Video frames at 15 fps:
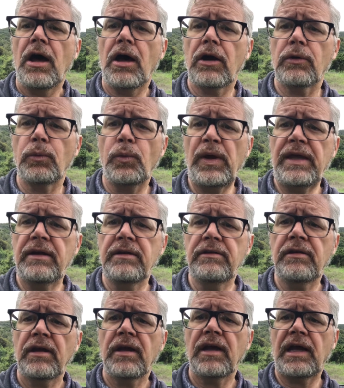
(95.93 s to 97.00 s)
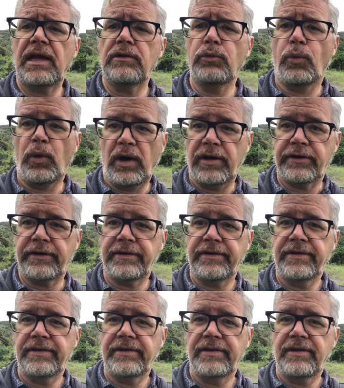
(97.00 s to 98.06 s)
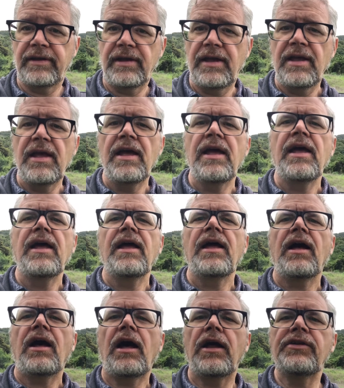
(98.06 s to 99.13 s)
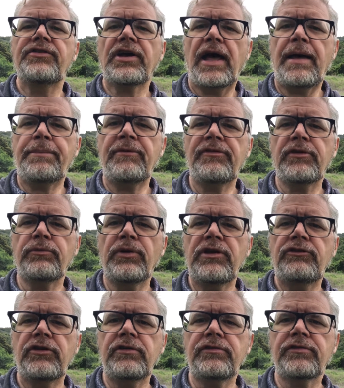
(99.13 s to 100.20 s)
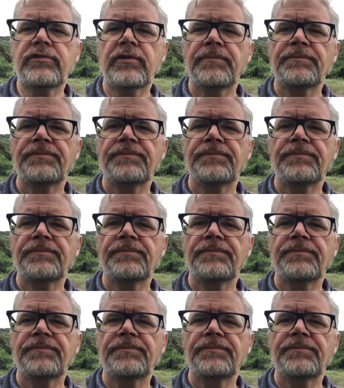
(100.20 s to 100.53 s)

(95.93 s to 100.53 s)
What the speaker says: are wind and water. On top of the ridges,